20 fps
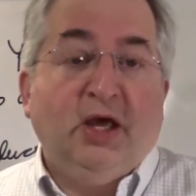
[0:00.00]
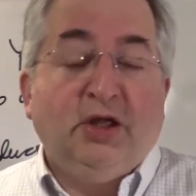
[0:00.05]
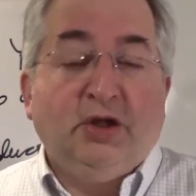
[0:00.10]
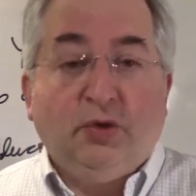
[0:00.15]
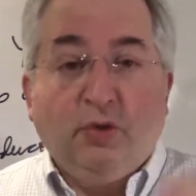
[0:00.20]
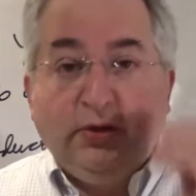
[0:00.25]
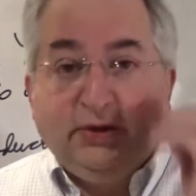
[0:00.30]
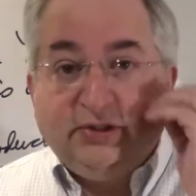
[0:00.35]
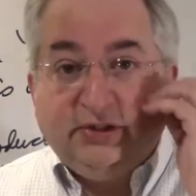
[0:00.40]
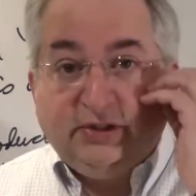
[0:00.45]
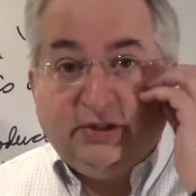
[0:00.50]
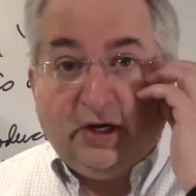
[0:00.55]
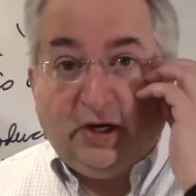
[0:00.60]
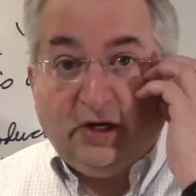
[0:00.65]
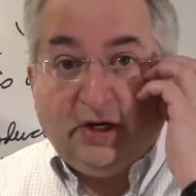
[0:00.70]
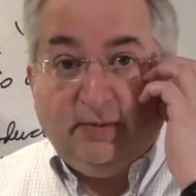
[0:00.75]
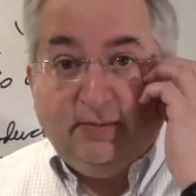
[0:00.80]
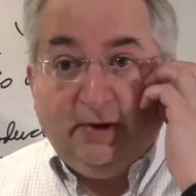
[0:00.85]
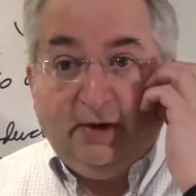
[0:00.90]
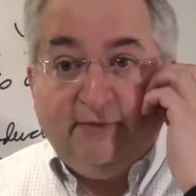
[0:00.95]
Quizzes are
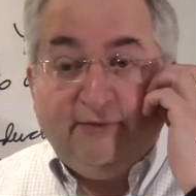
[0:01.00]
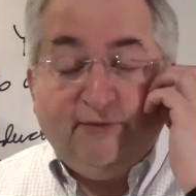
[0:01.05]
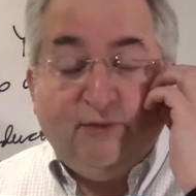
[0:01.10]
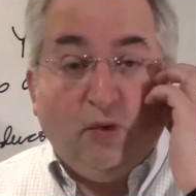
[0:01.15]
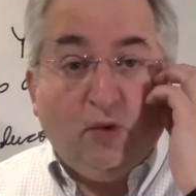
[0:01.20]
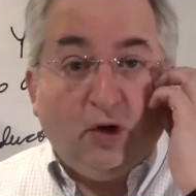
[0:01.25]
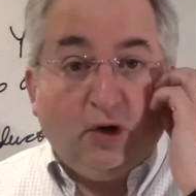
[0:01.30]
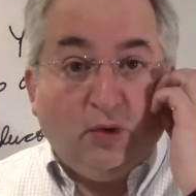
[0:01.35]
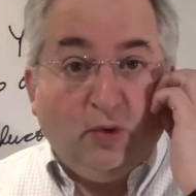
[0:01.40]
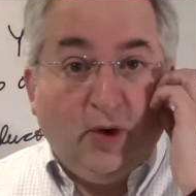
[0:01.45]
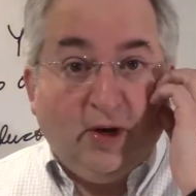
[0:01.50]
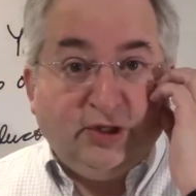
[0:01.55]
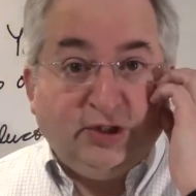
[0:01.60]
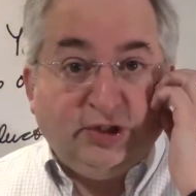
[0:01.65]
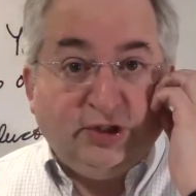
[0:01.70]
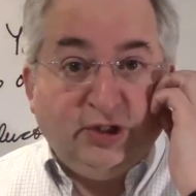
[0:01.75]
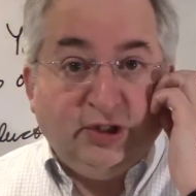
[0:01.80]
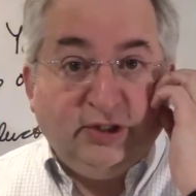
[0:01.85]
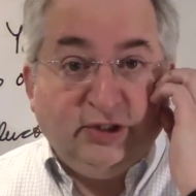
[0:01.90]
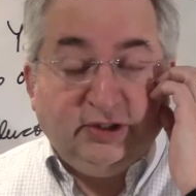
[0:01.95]
going to be 4
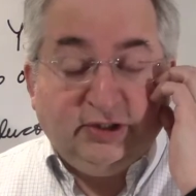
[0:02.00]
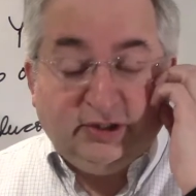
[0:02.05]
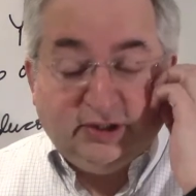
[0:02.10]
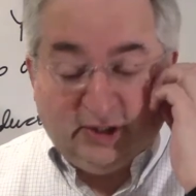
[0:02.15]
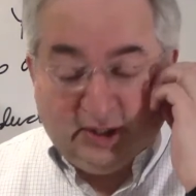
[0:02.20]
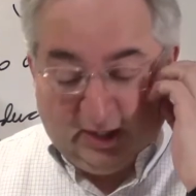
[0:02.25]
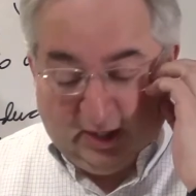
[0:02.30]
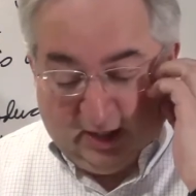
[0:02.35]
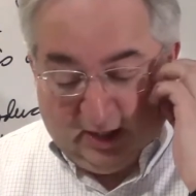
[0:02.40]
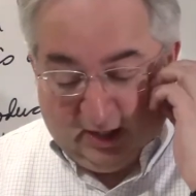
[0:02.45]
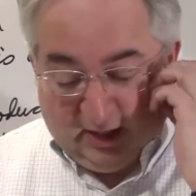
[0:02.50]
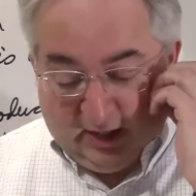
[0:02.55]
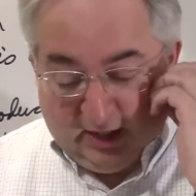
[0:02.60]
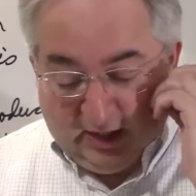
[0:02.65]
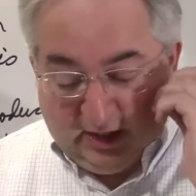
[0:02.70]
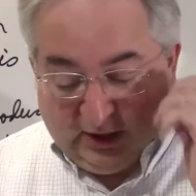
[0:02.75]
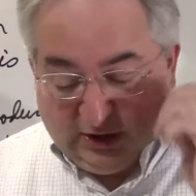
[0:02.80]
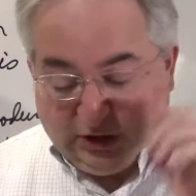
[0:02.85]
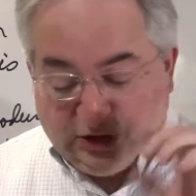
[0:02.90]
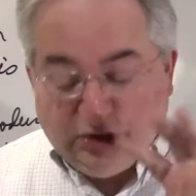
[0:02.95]
questions
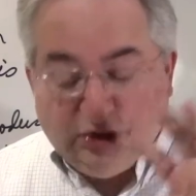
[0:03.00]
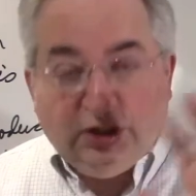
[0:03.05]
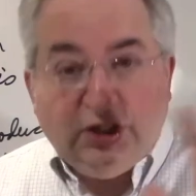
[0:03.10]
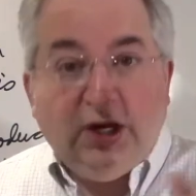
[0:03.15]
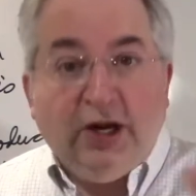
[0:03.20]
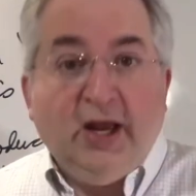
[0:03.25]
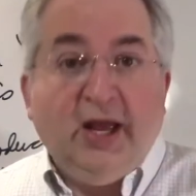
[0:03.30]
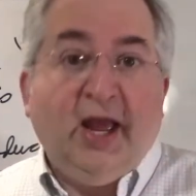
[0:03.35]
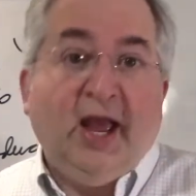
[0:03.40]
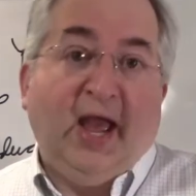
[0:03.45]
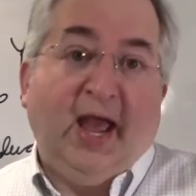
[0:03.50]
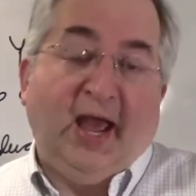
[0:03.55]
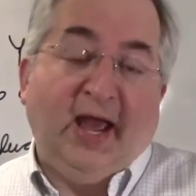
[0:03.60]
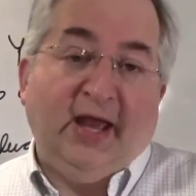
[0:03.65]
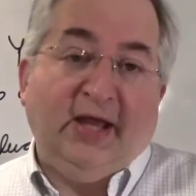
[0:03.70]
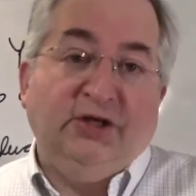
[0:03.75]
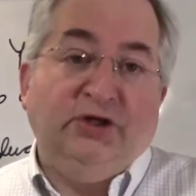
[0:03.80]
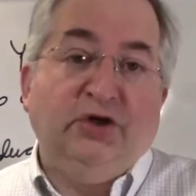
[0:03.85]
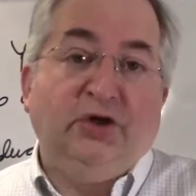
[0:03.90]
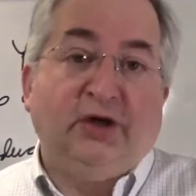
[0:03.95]
each,
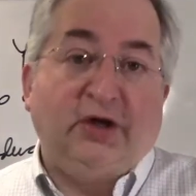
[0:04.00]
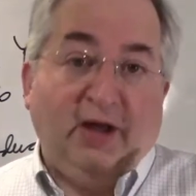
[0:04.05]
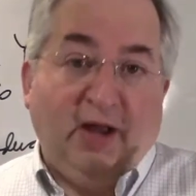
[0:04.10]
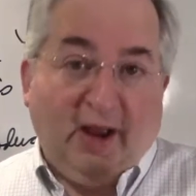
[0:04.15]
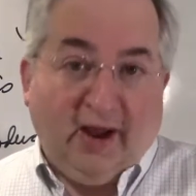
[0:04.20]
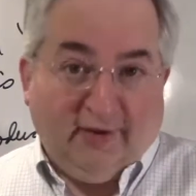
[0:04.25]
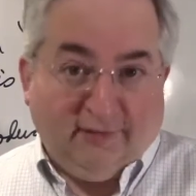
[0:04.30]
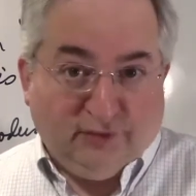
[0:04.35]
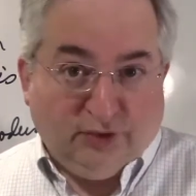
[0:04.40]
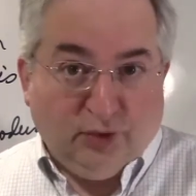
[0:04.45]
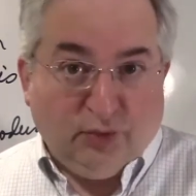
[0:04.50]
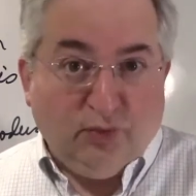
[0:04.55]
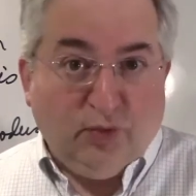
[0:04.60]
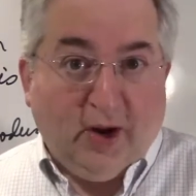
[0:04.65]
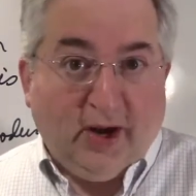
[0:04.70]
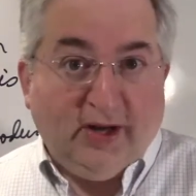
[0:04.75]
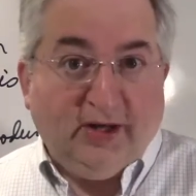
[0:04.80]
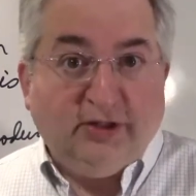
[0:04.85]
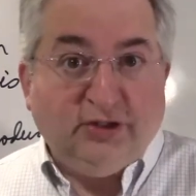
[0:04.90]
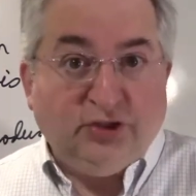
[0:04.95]
and you're going to have to
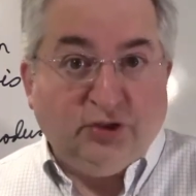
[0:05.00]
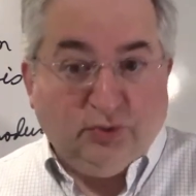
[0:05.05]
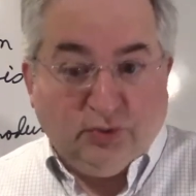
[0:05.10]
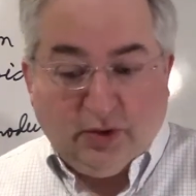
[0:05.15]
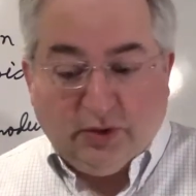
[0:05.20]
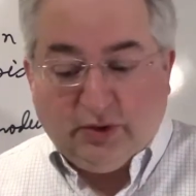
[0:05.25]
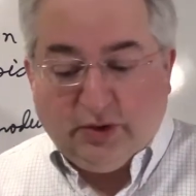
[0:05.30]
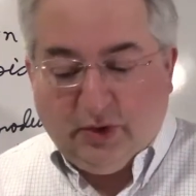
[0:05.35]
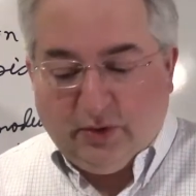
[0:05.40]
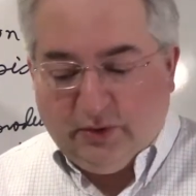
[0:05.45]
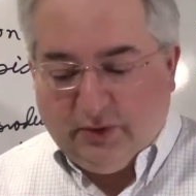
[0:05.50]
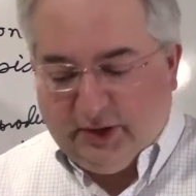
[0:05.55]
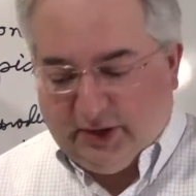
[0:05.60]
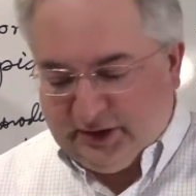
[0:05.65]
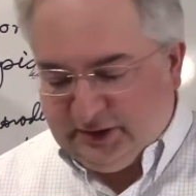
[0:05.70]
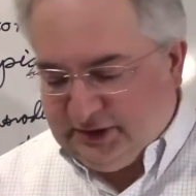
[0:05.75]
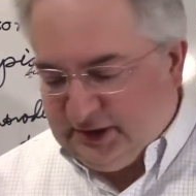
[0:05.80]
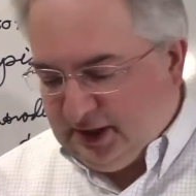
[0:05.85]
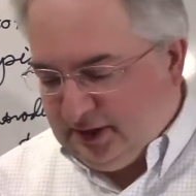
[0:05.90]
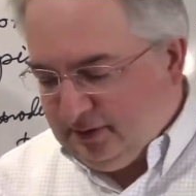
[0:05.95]
write pseudocode,
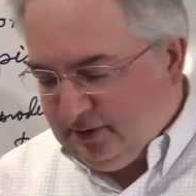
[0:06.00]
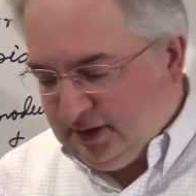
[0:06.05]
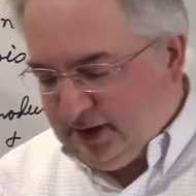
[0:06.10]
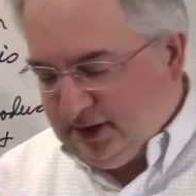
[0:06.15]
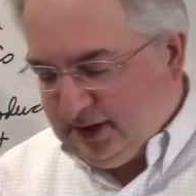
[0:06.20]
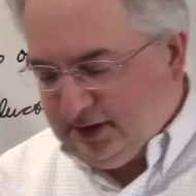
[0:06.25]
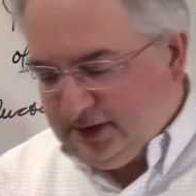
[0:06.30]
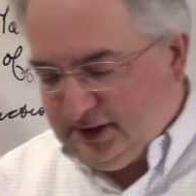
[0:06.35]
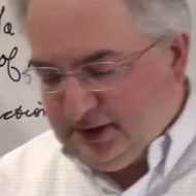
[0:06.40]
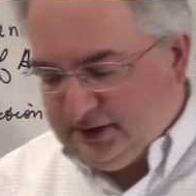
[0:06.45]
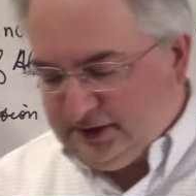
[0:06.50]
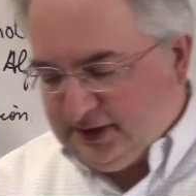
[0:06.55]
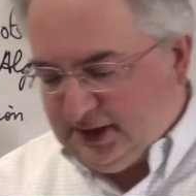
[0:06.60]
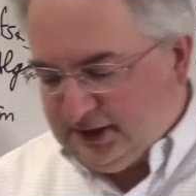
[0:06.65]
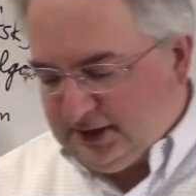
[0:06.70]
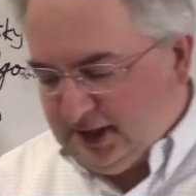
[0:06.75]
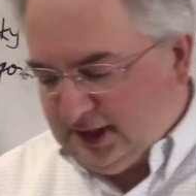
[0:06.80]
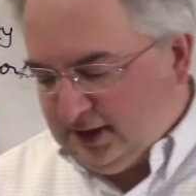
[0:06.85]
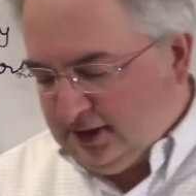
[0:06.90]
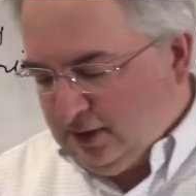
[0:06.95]
etc., and things like
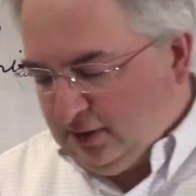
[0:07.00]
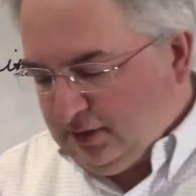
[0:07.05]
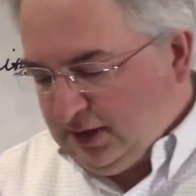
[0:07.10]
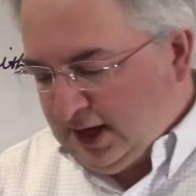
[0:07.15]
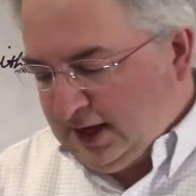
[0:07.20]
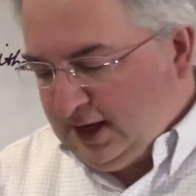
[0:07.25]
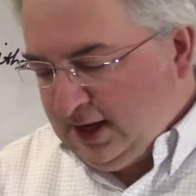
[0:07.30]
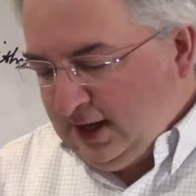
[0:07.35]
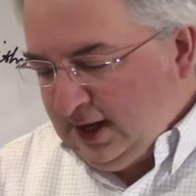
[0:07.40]
that. Okay,